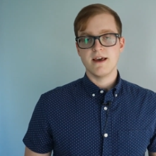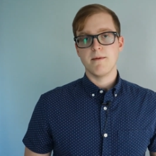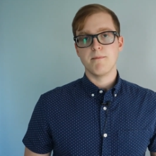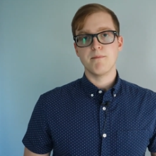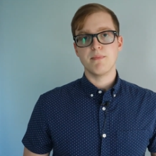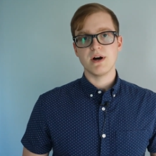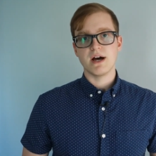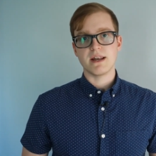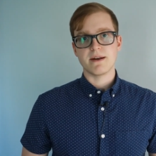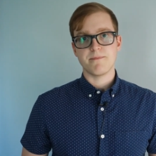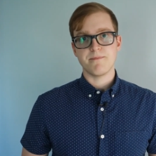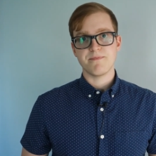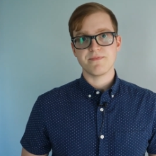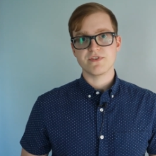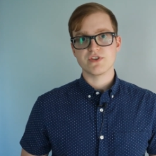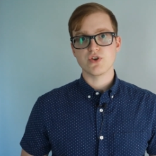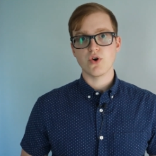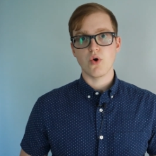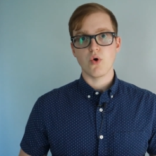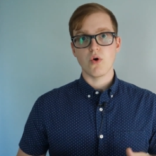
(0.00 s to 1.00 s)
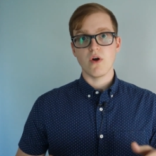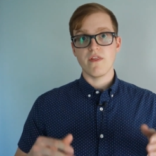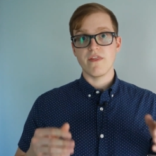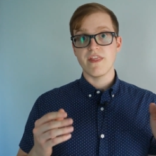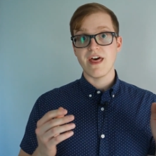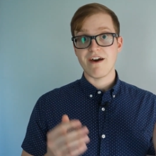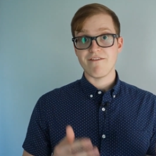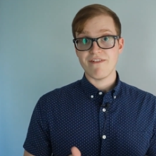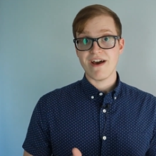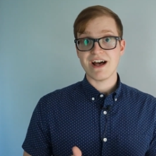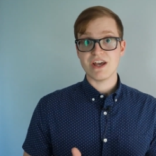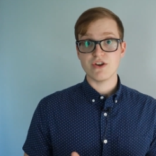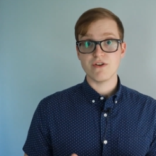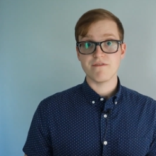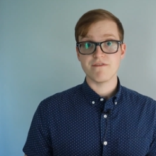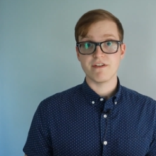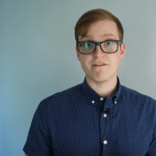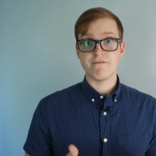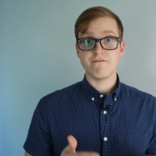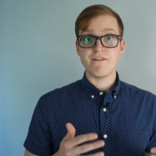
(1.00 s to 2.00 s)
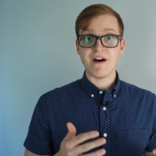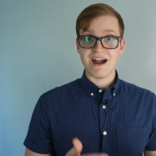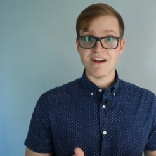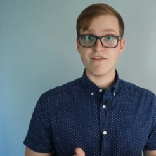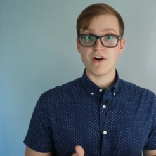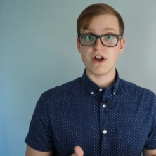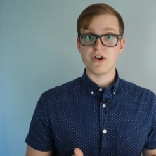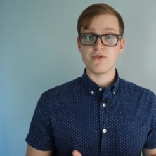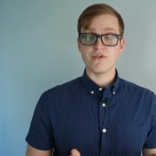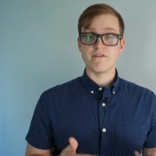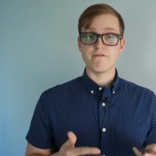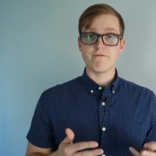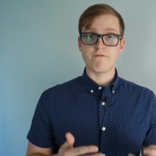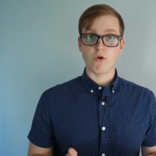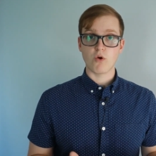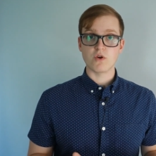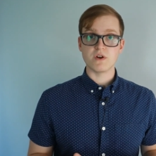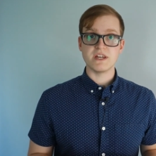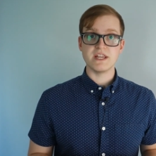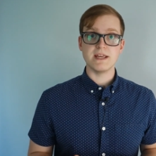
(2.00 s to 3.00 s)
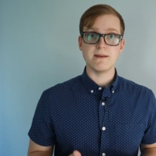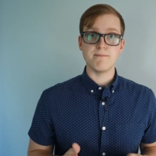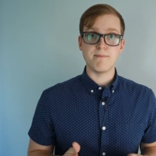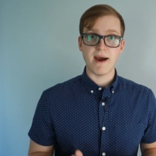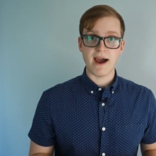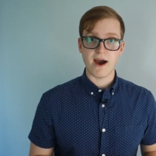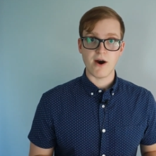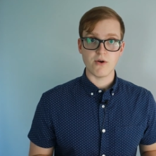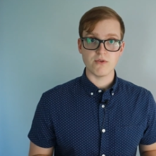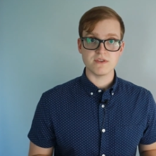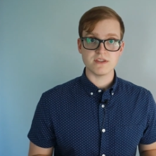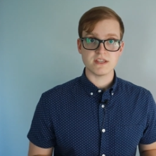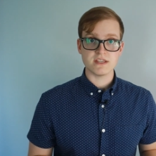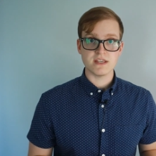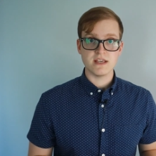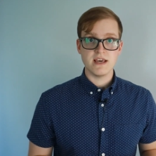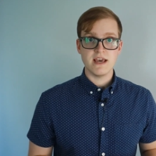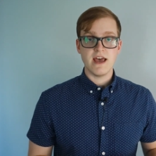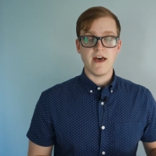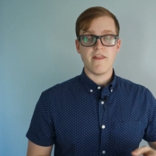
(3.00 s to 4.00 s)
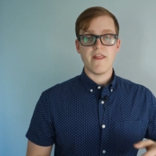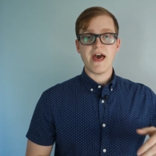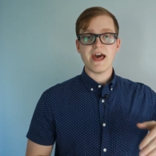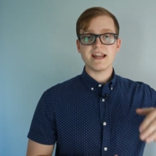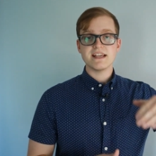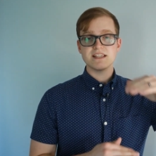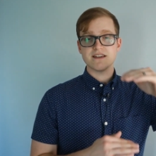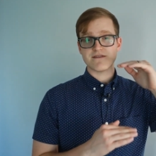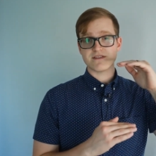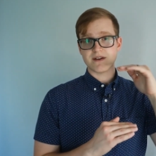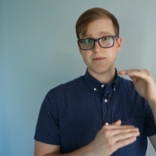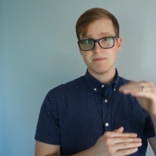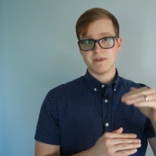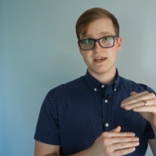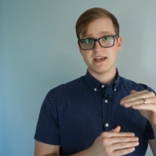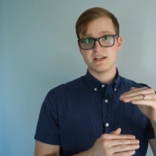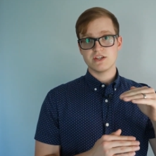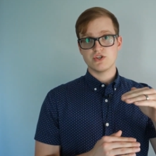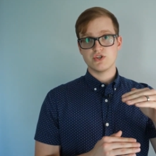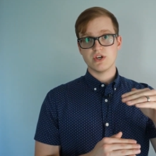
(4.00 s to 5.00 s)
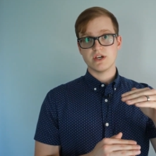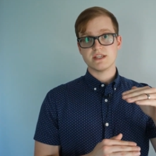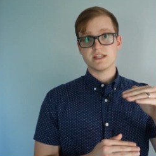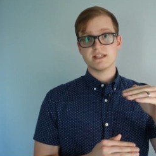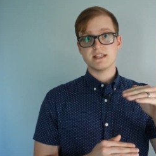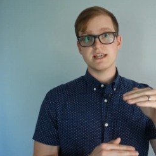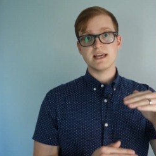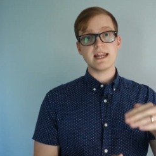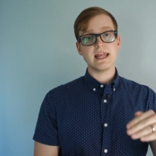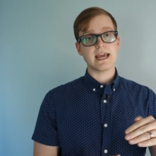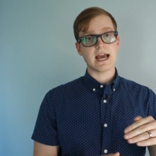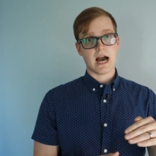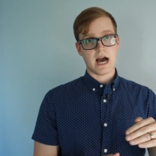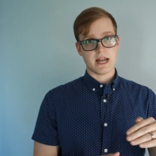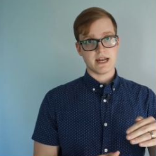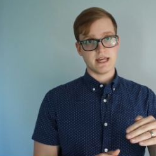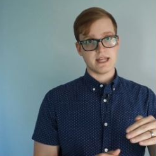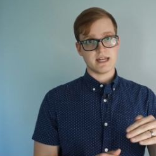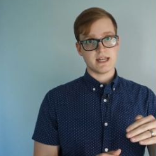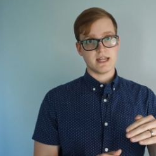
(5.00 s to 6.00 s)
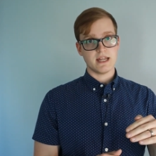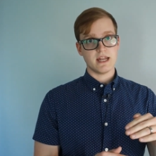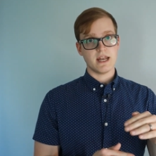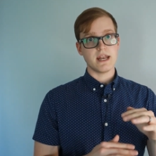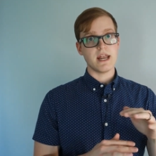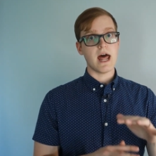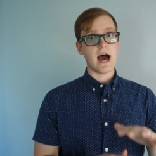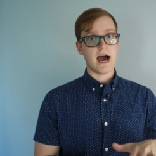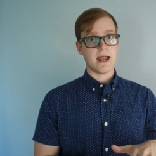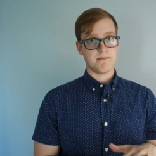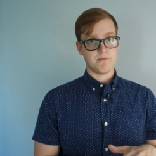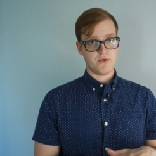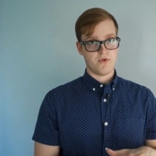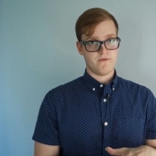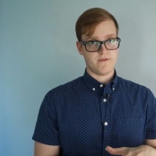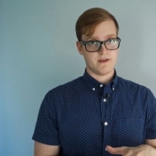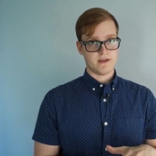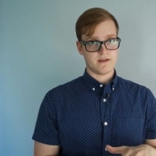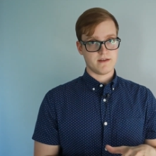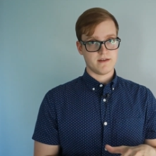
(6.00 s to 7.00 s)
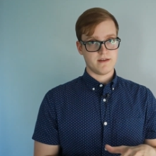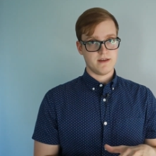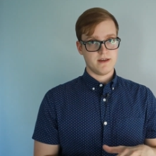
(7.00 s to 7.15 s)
But so that value of the 514 pounds, that is if something is just sitting on it, not moving.